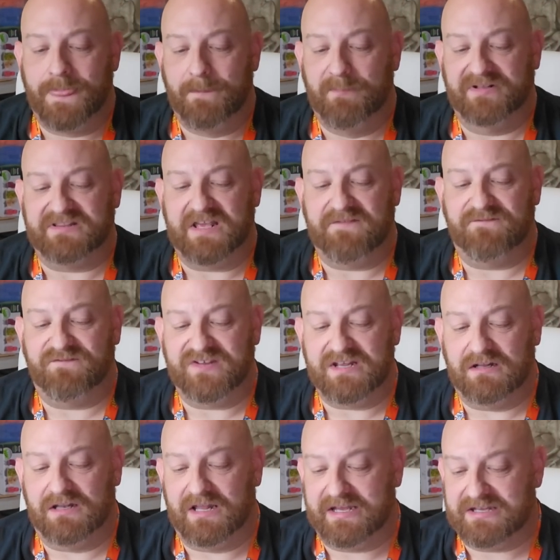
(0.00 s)
but they
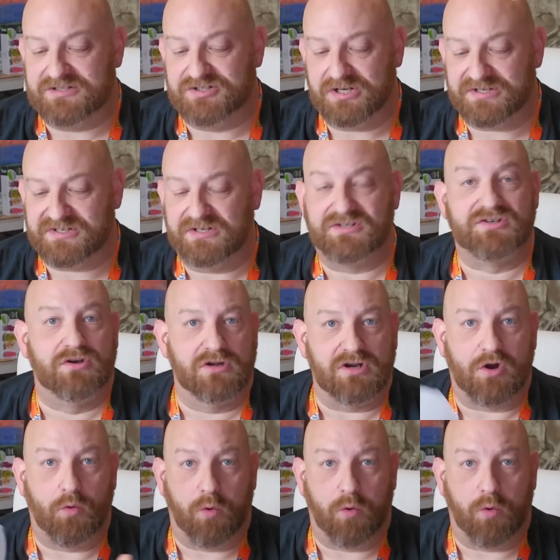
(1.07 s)
feel like just as good a